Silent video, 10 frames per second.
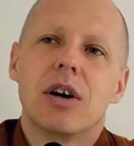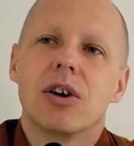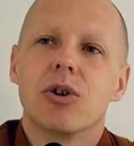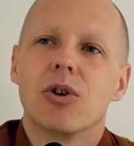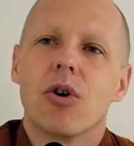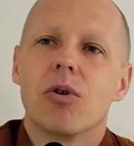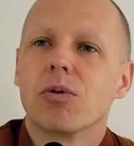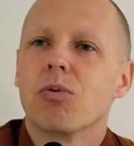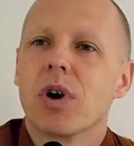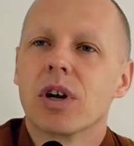you
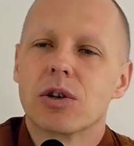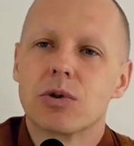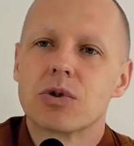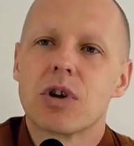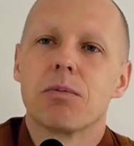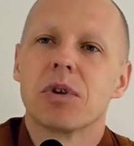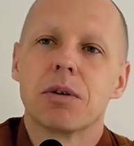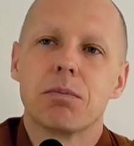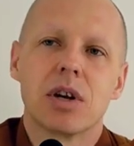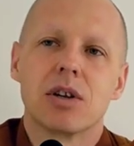don't want to do
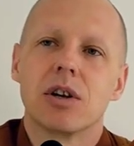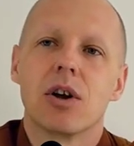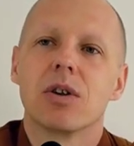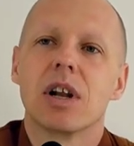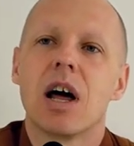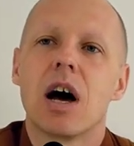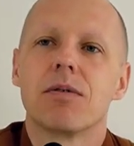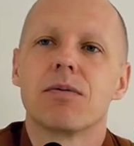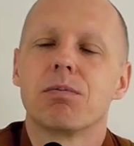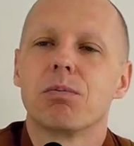something, but you know the
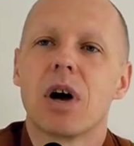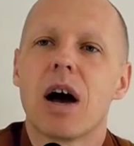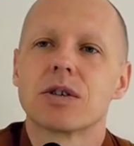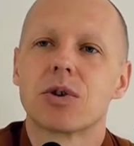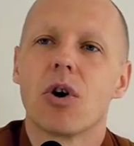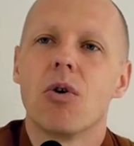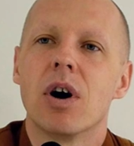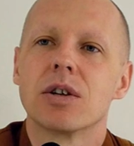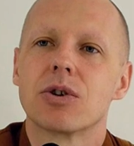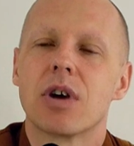life it has to go
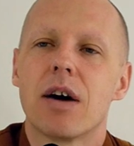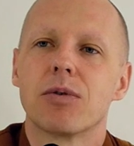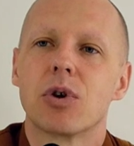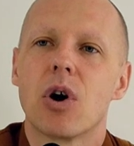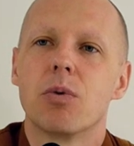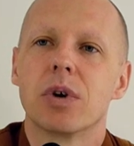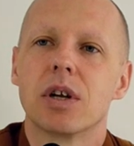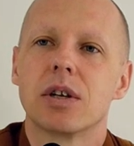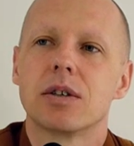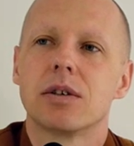on, so you have to go with
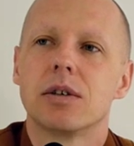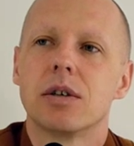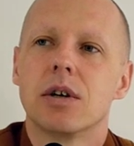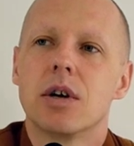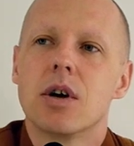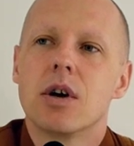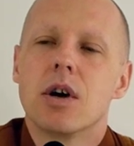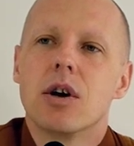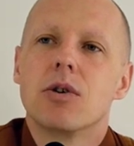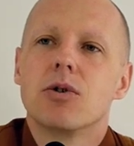it.
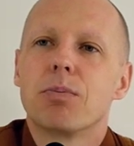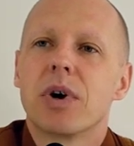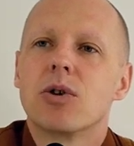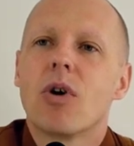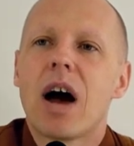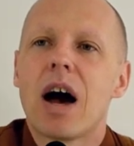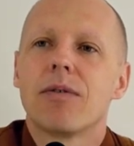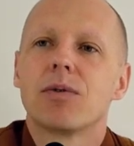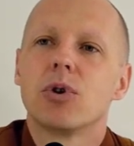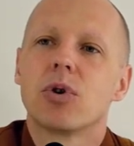But you
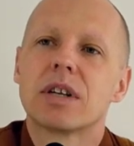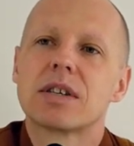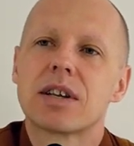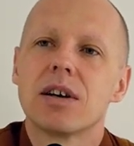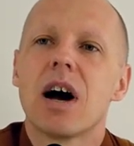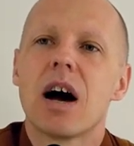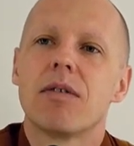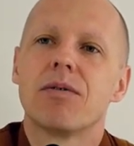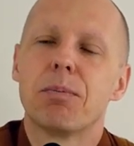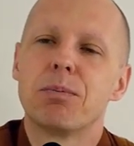have you can still
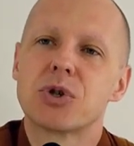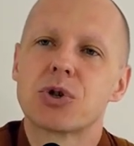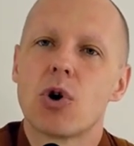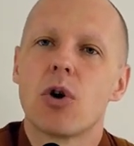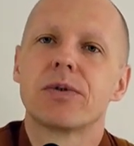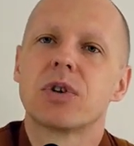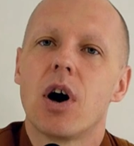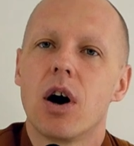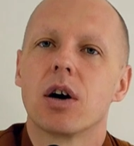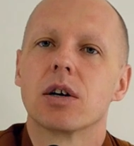have a soft
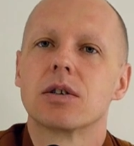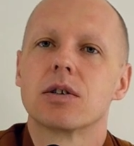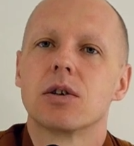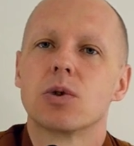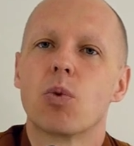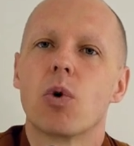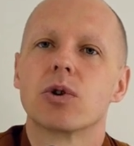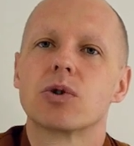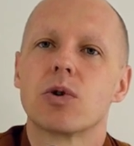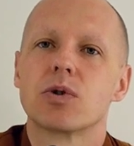heart
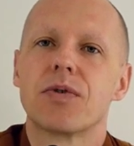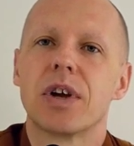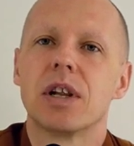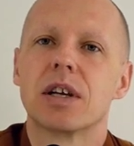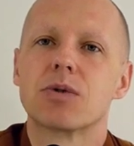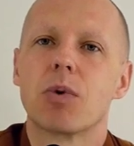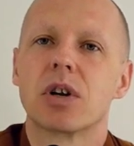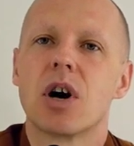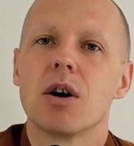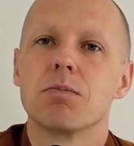towards those feelings,
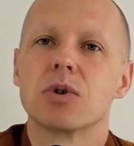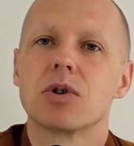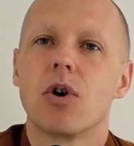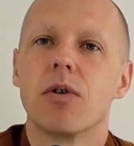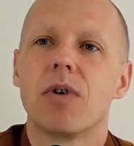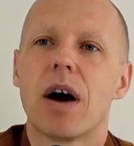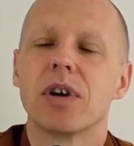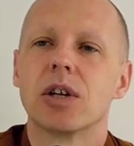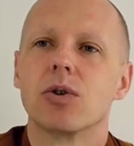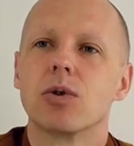what comes of
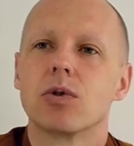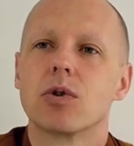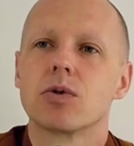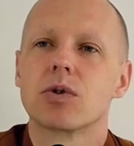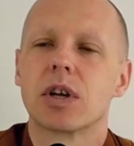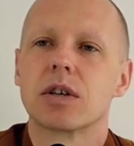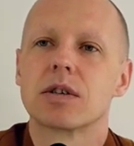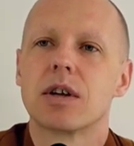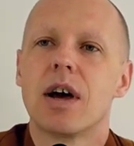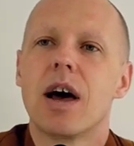having to do those
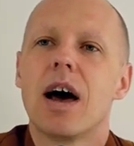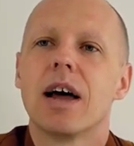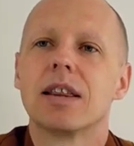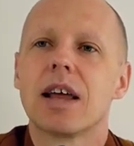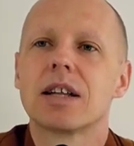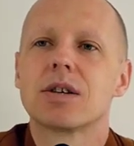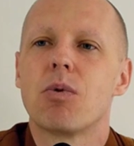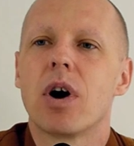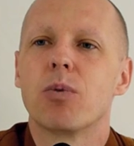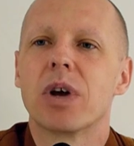things. And that's
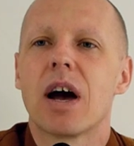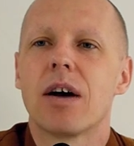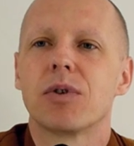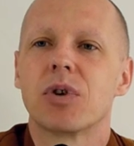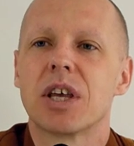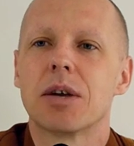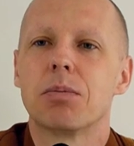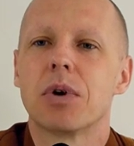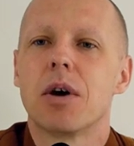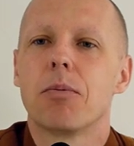why we have to
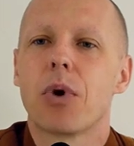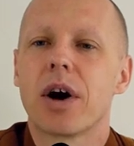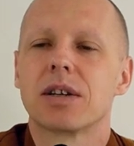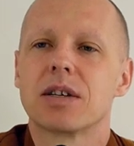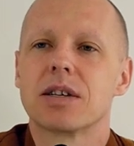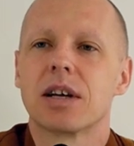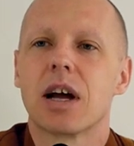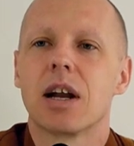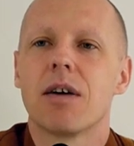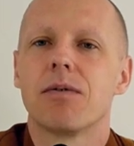keep practicing
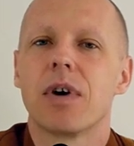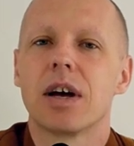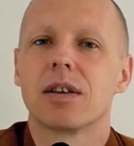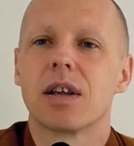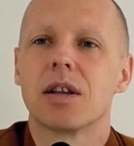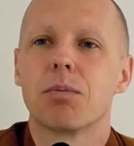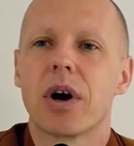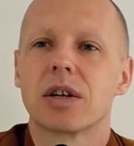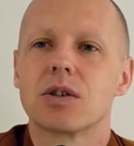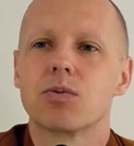and have faith that the
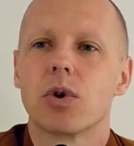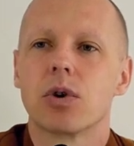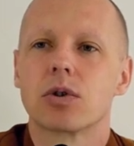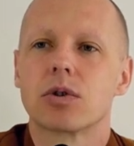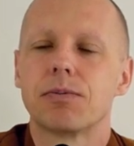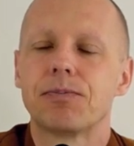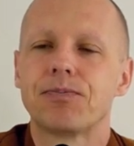practice works.